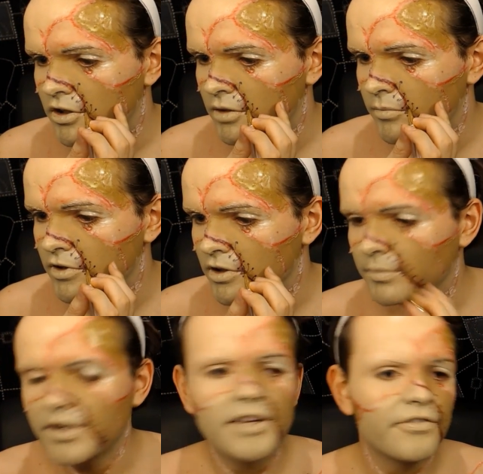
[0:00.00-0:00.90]
Um, I
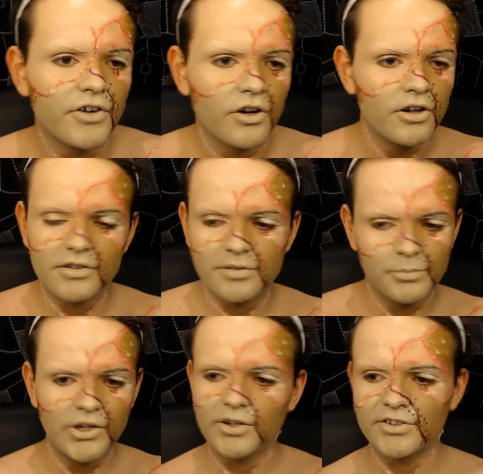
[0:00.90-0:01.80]
completely forgot,
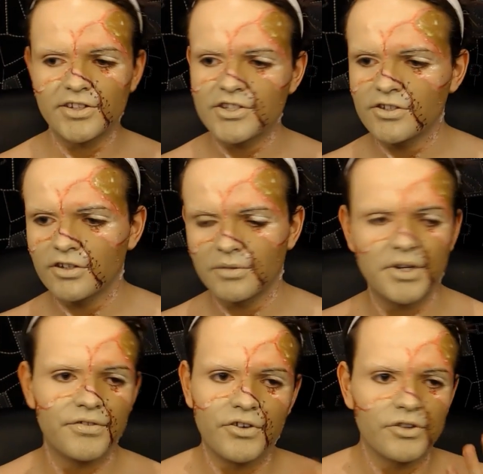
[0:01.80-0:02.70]
just putting the stitches on,
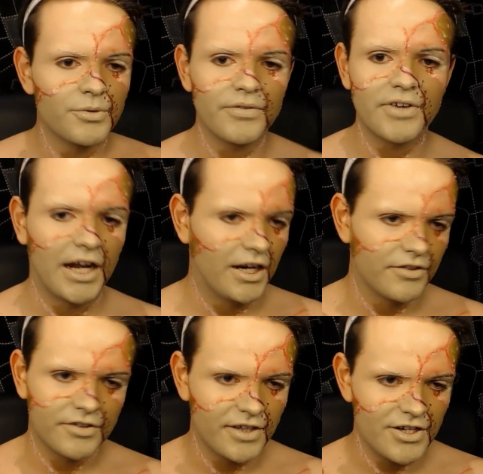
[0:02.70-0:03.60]
completely forgot to even
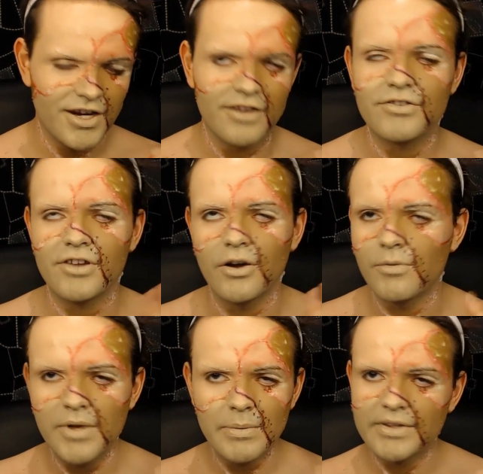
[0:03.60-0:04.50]
colour the stitch in,
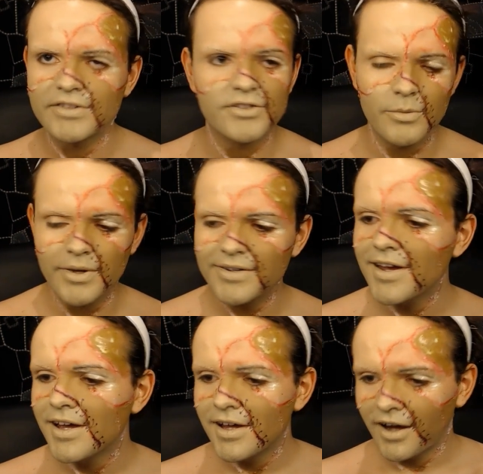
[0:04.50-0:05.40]
so me being stupid.
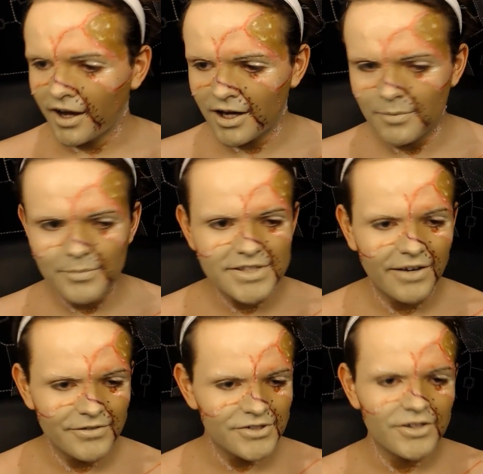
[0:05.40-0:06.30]
Um,
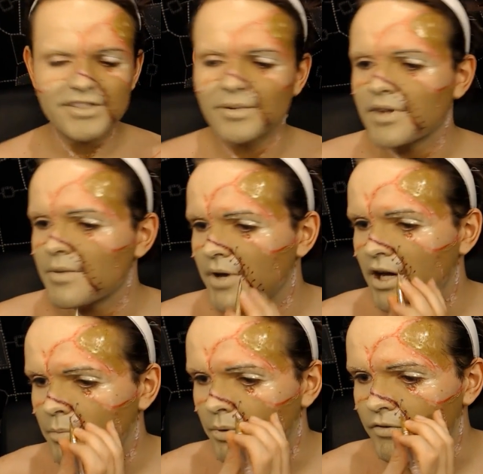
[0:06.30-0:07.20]
so I've just took some of that
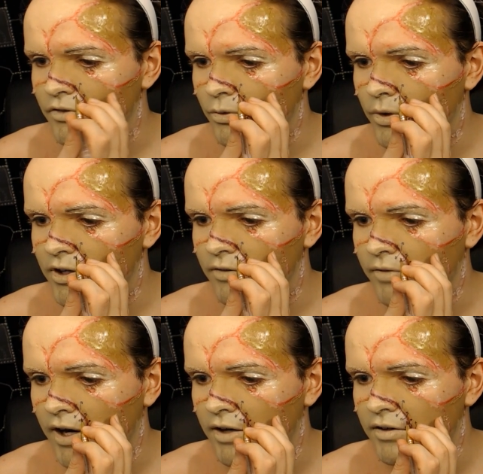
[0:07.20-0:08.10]
purple and I've just quickly
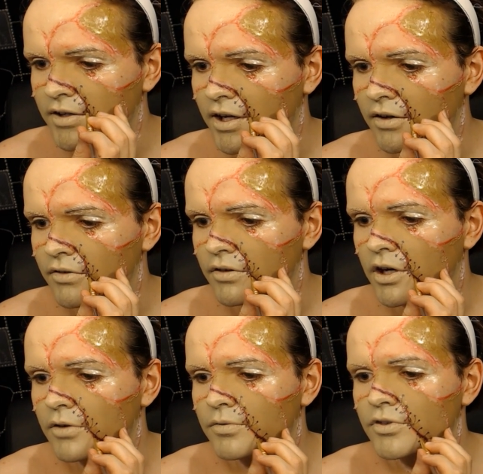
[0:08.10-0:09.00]
ran
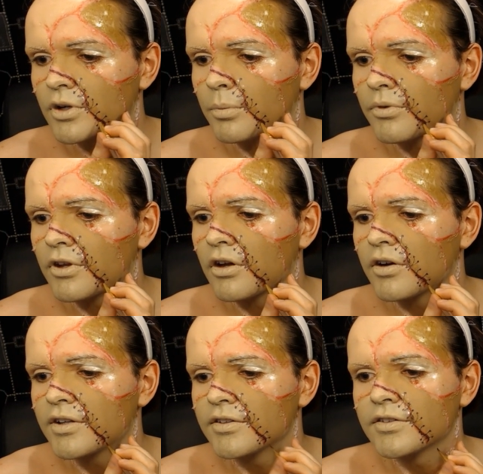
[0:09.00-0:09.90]
down over the top of the
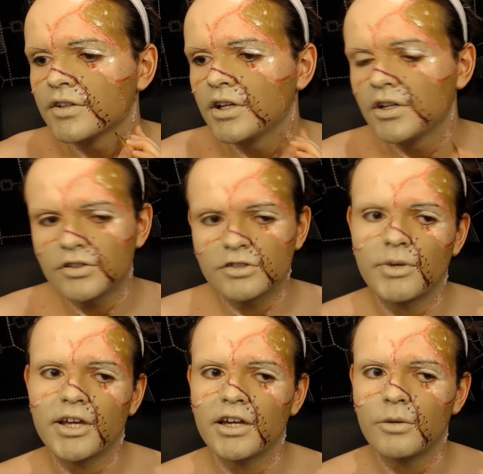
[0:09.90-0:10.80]
lines just
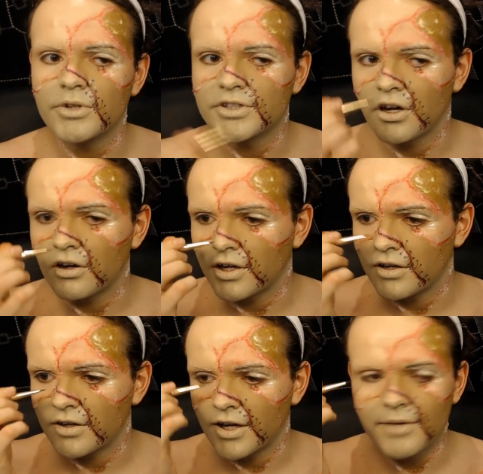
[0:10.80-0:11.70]
to make it a little bit
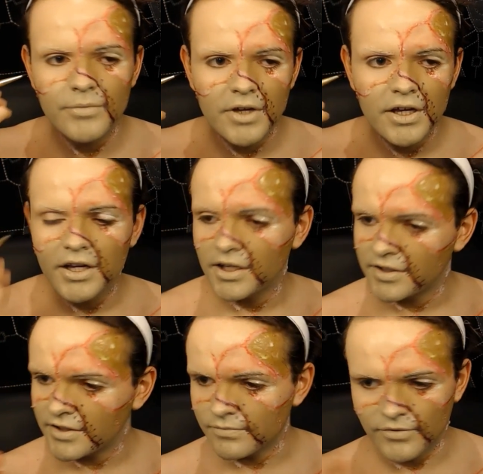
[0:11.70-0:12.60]
darker, okay?
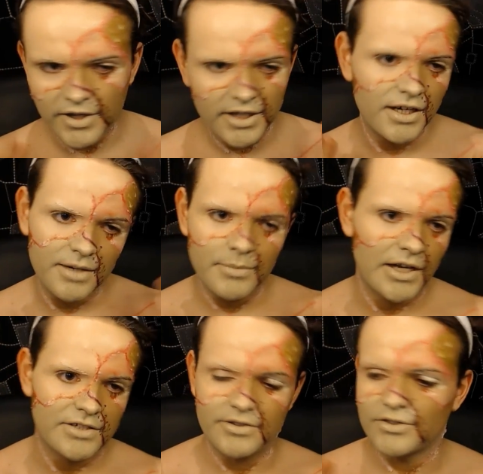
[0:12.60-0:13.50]
It doesn't really
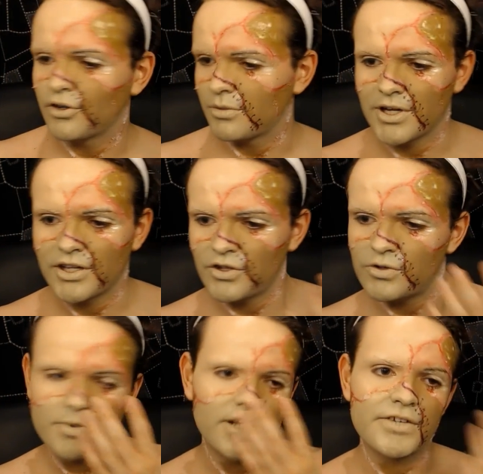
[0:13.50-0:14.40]
matter, it's not going to make a
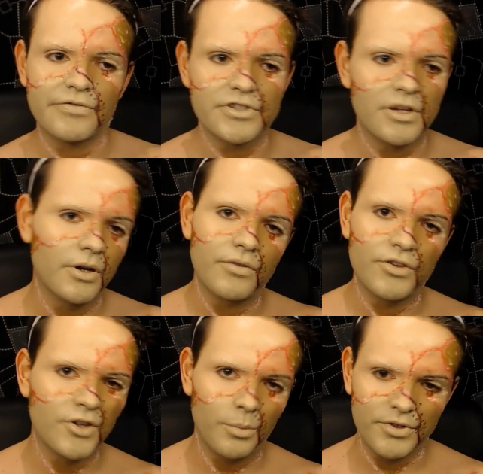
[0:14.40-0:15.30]
huge amount of difference going
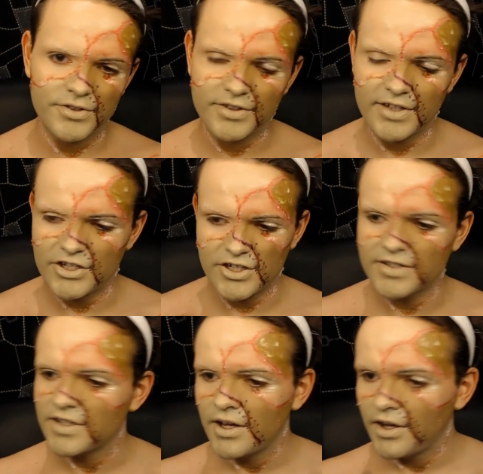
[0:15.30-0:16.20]
over the top of the
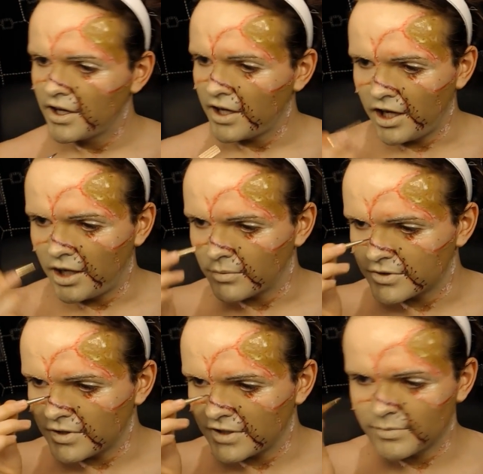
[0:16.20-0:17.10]
stitches
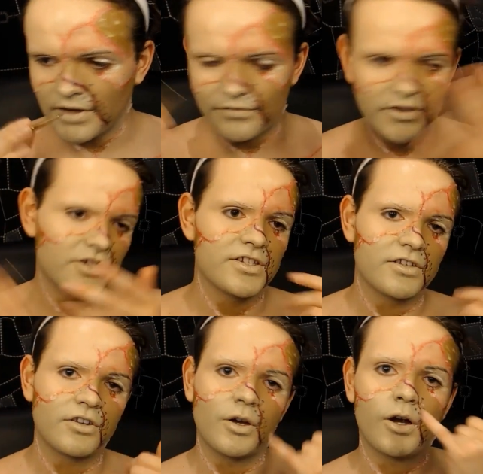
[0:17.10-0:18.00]
because um, as when I finish
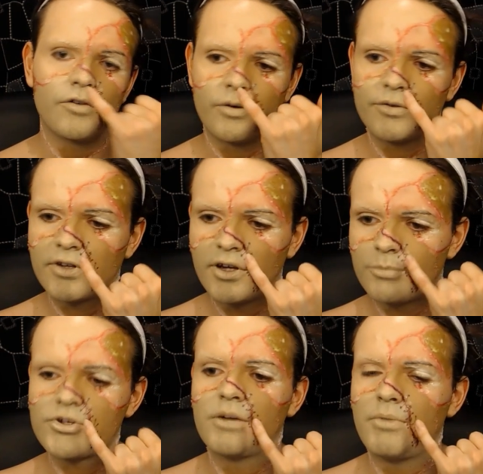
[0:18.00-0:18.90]
this I'm going to go over it with a
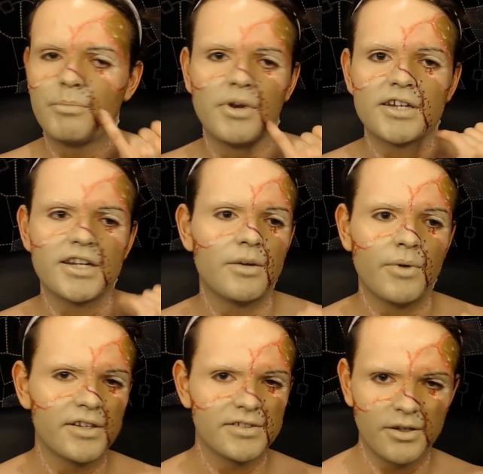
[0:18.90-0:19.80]
little tiny bit of blood
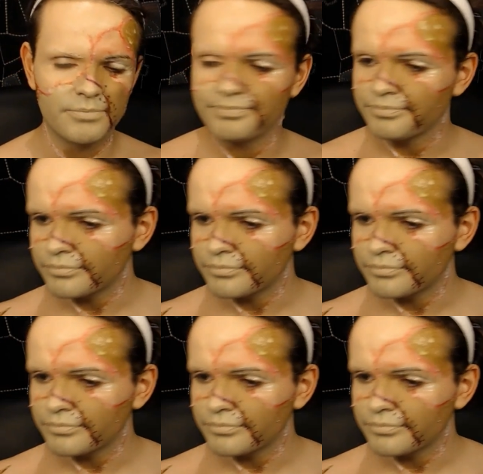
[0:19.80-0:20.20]
anyway so